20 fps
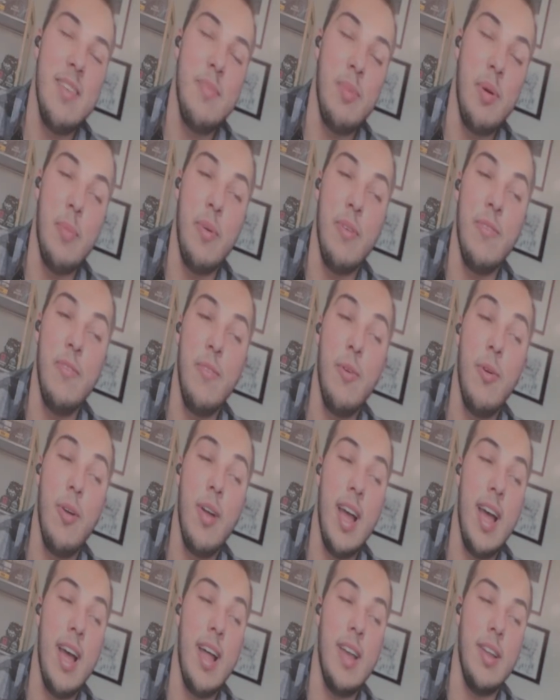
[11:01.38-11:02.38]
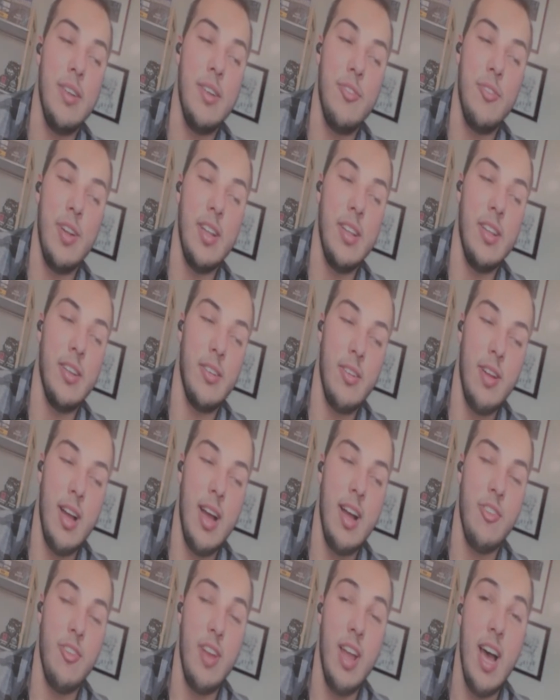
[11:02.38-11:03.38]
But beforehand, during the
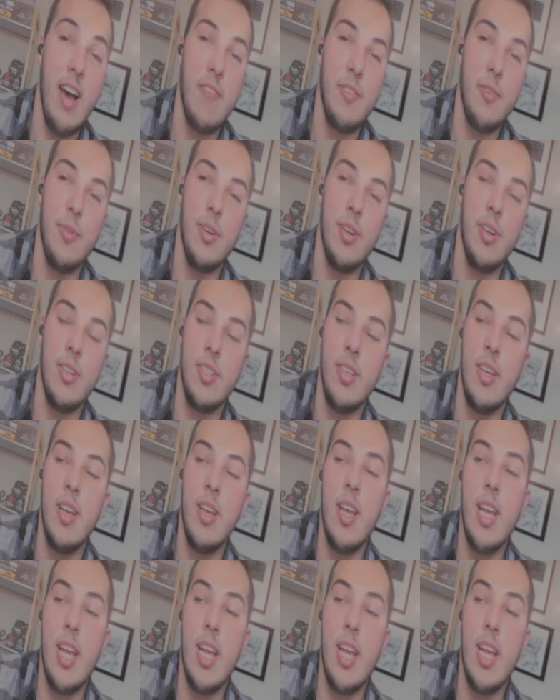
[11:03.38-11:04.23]
crash and afterwards,